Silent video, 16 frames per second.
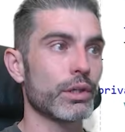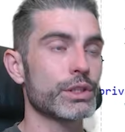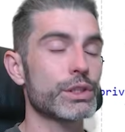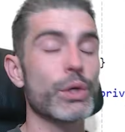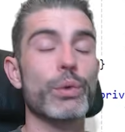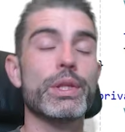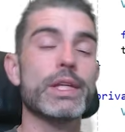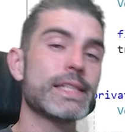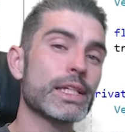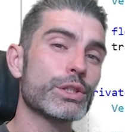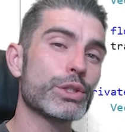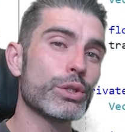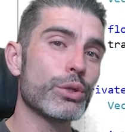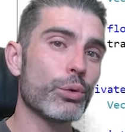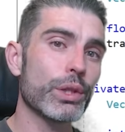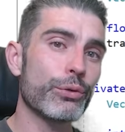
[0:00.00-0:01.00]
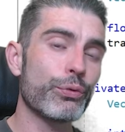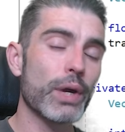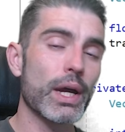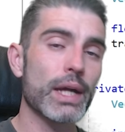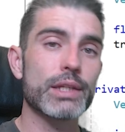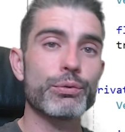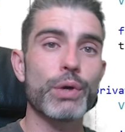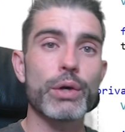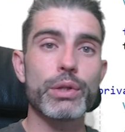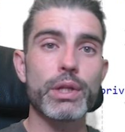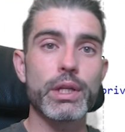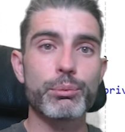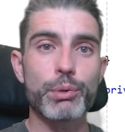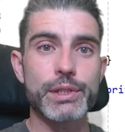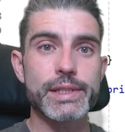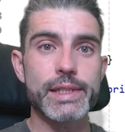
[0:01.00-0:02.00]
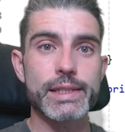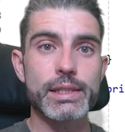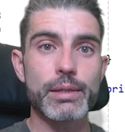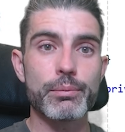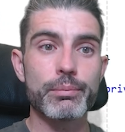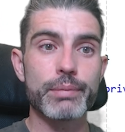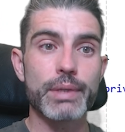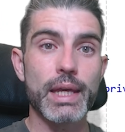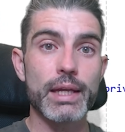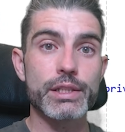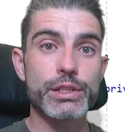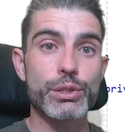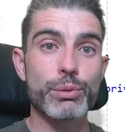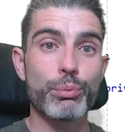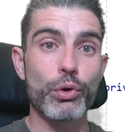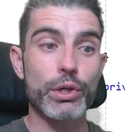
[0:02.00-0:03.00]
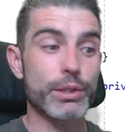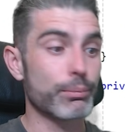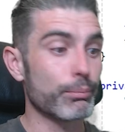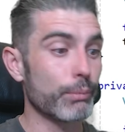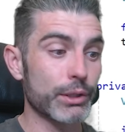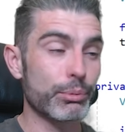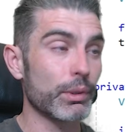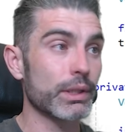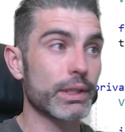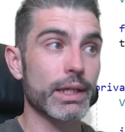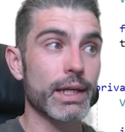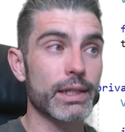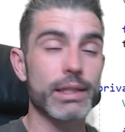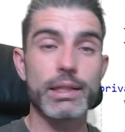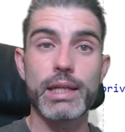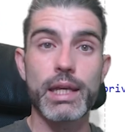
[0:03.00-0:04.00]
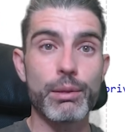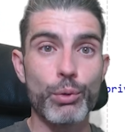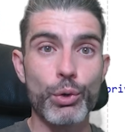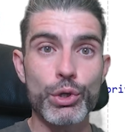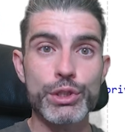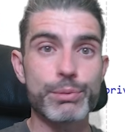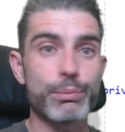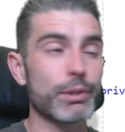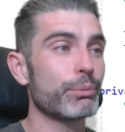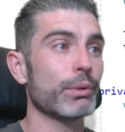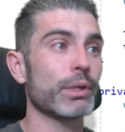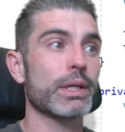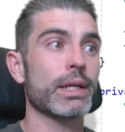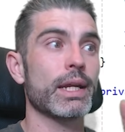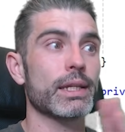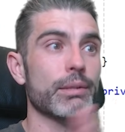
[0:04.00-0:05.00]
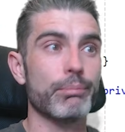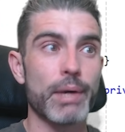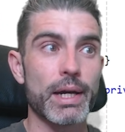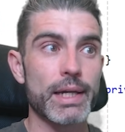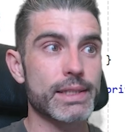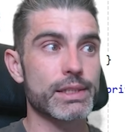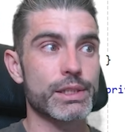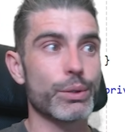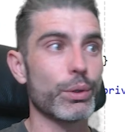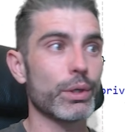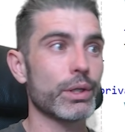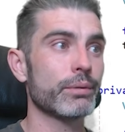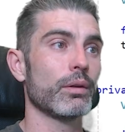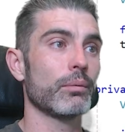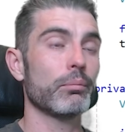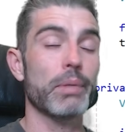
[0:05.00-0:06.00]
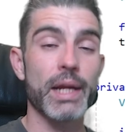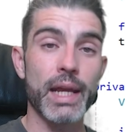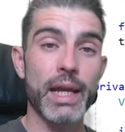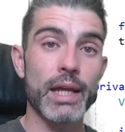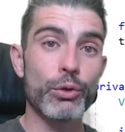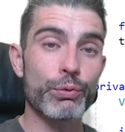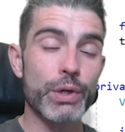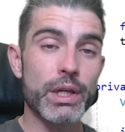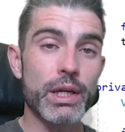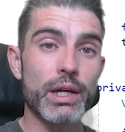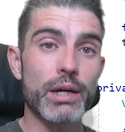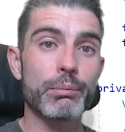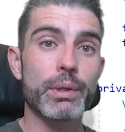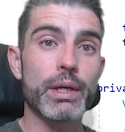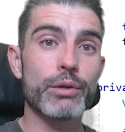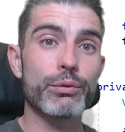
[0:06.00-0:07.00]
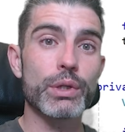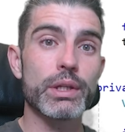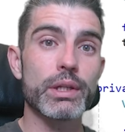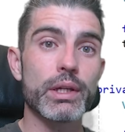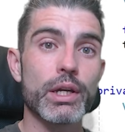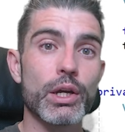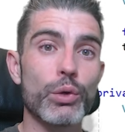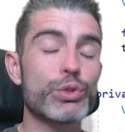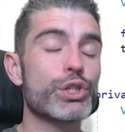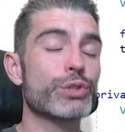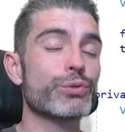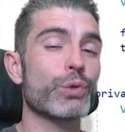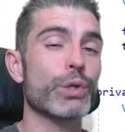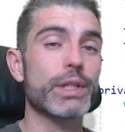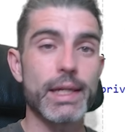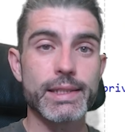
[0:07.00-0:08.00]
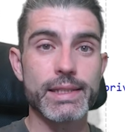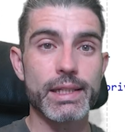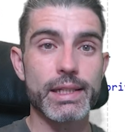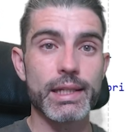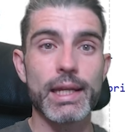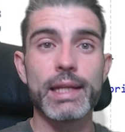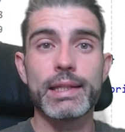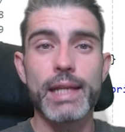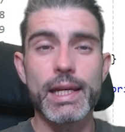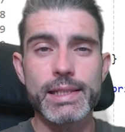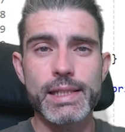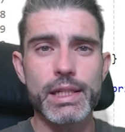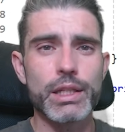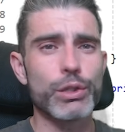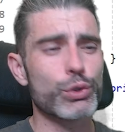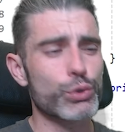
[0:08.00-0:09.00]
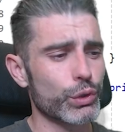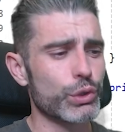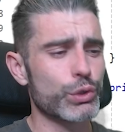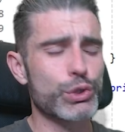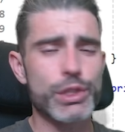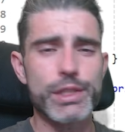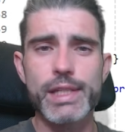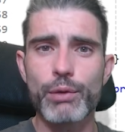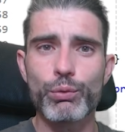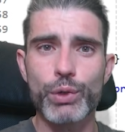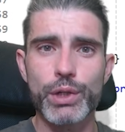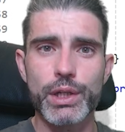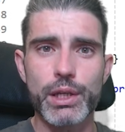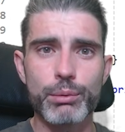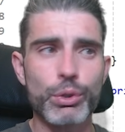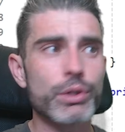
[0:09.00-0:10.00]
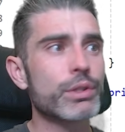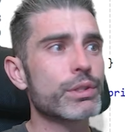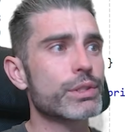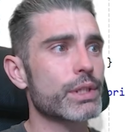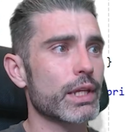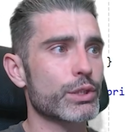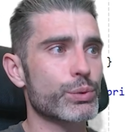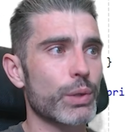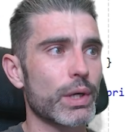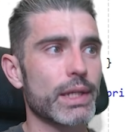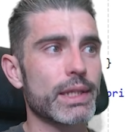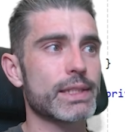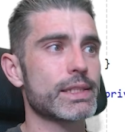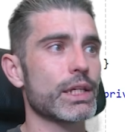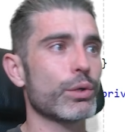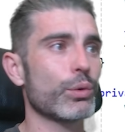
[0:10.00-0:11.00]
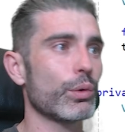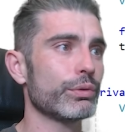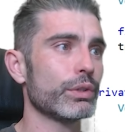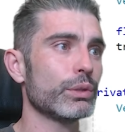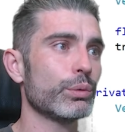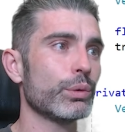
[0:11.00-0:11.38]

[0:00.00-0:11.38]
so this has to do with the fact of how the input system can support multiple connected keyboards, multiple connected mice, and so on. But again, over here, I'm covering the code just for testing, and in testing, usually you just have one keyboard, so that is why this is the equivalent